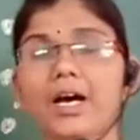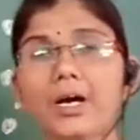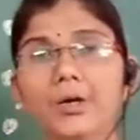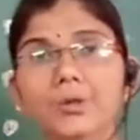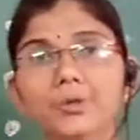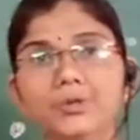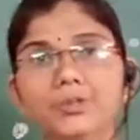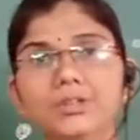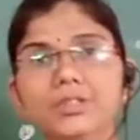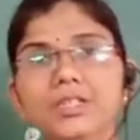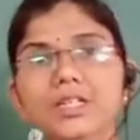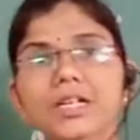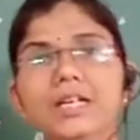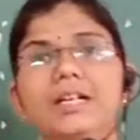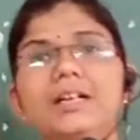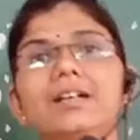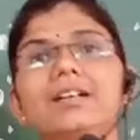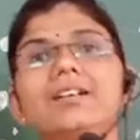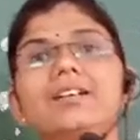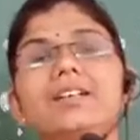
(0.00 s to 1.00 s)
how
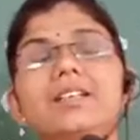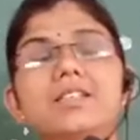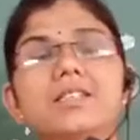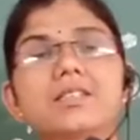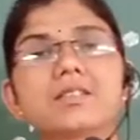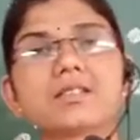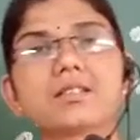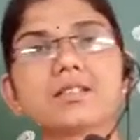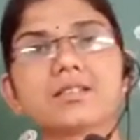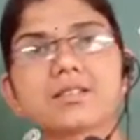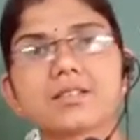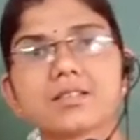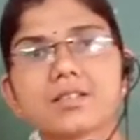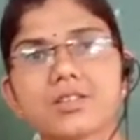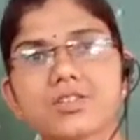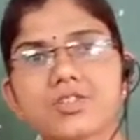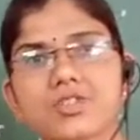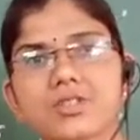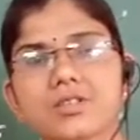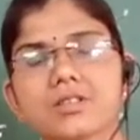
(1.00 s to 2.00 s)
the crystal
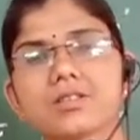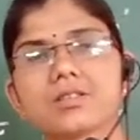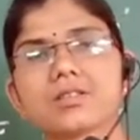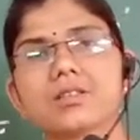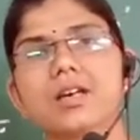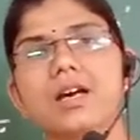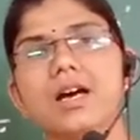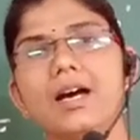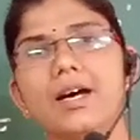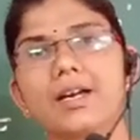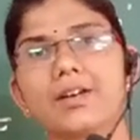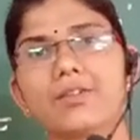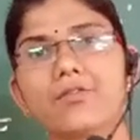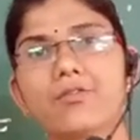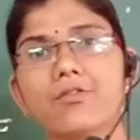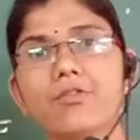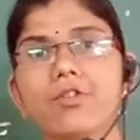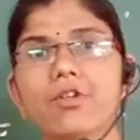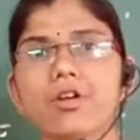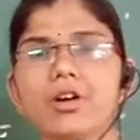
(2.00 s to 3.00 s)
structures are
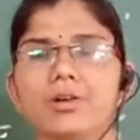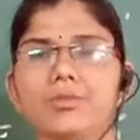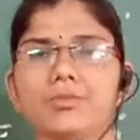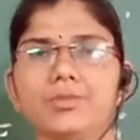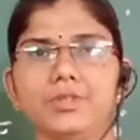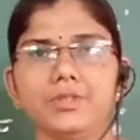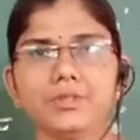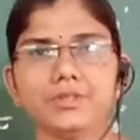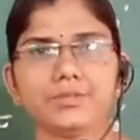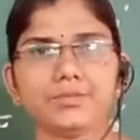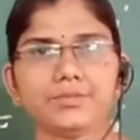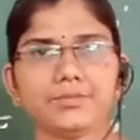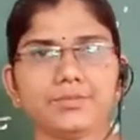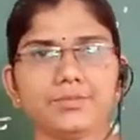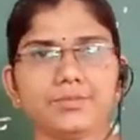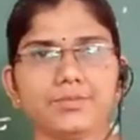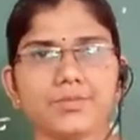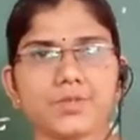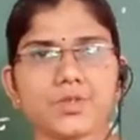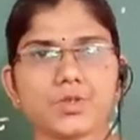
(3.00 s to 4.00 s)
formed.
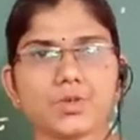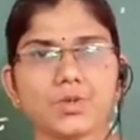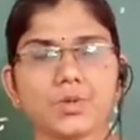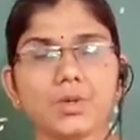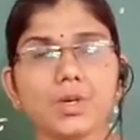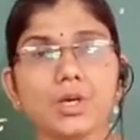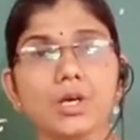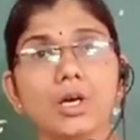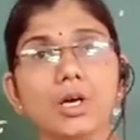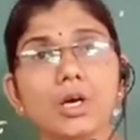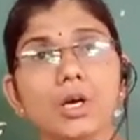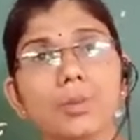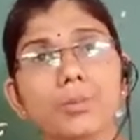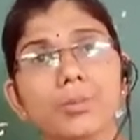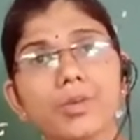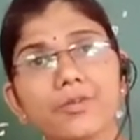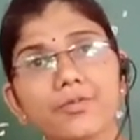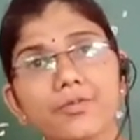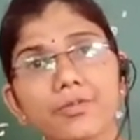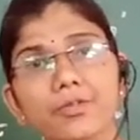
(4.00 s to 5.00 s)
So
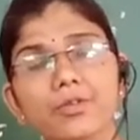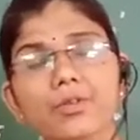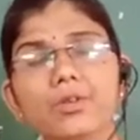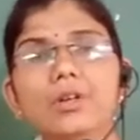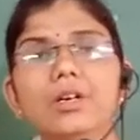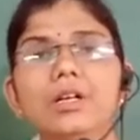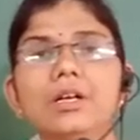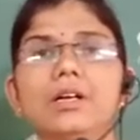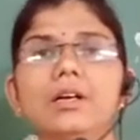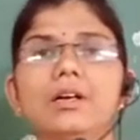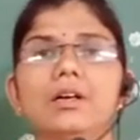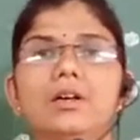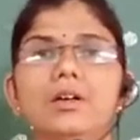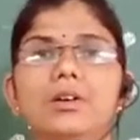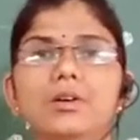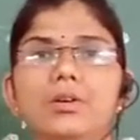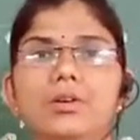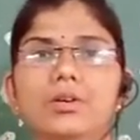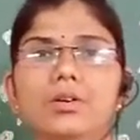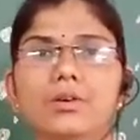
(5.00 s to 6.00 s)
before
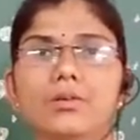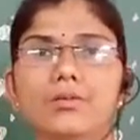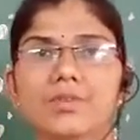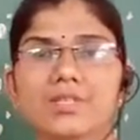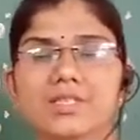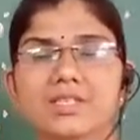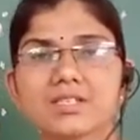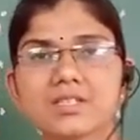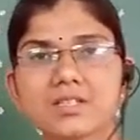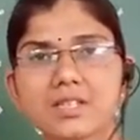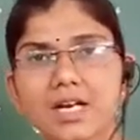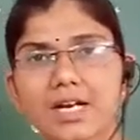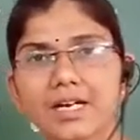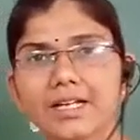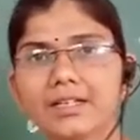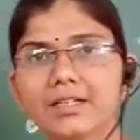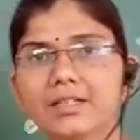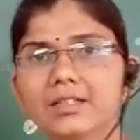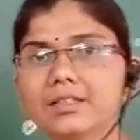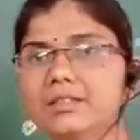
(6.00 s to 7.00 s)
we
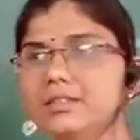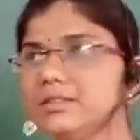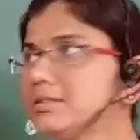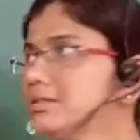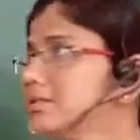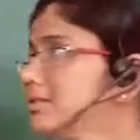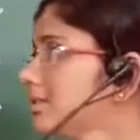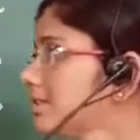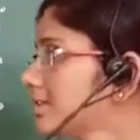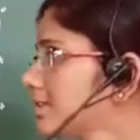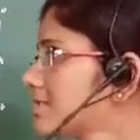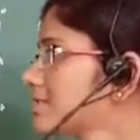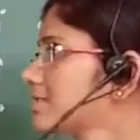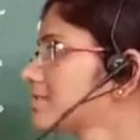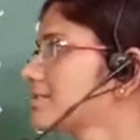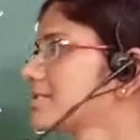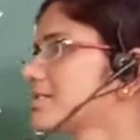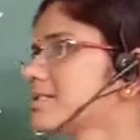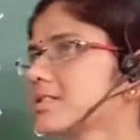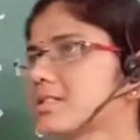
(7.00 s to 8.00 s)
start the
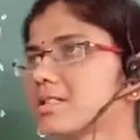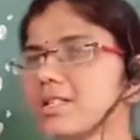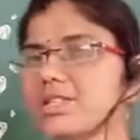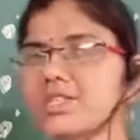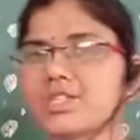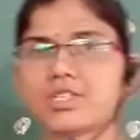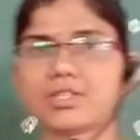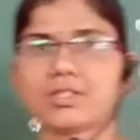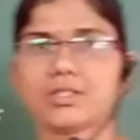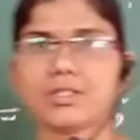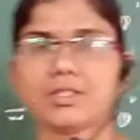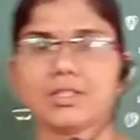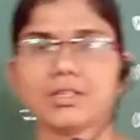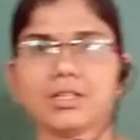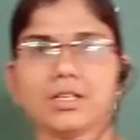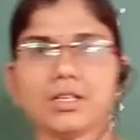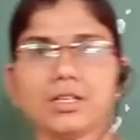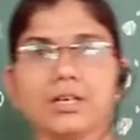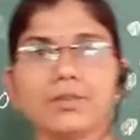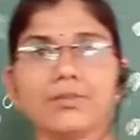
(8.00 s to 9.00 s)
crystal structure,
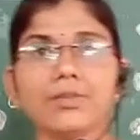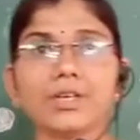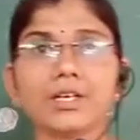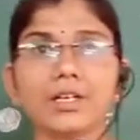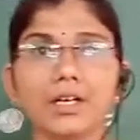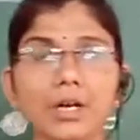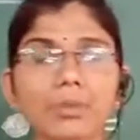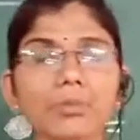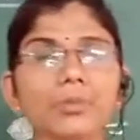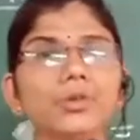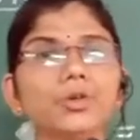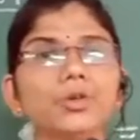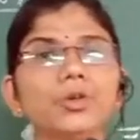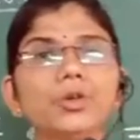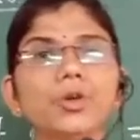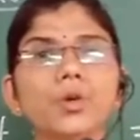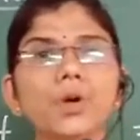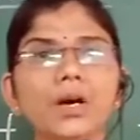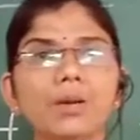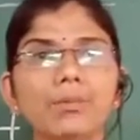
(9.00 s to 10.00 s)
we come to
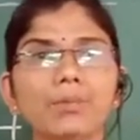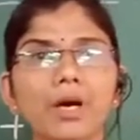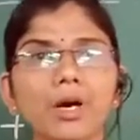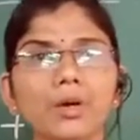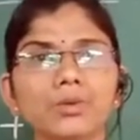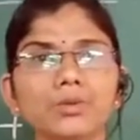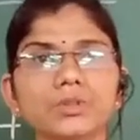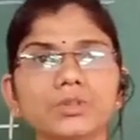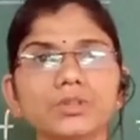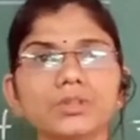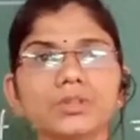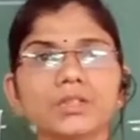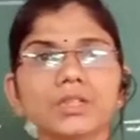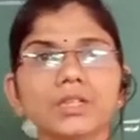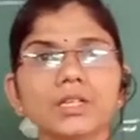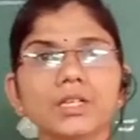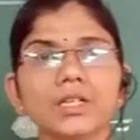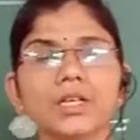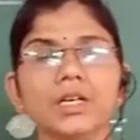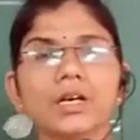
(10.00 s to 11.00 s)
know about
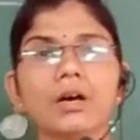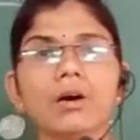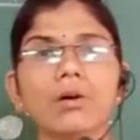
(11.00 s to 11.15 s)
the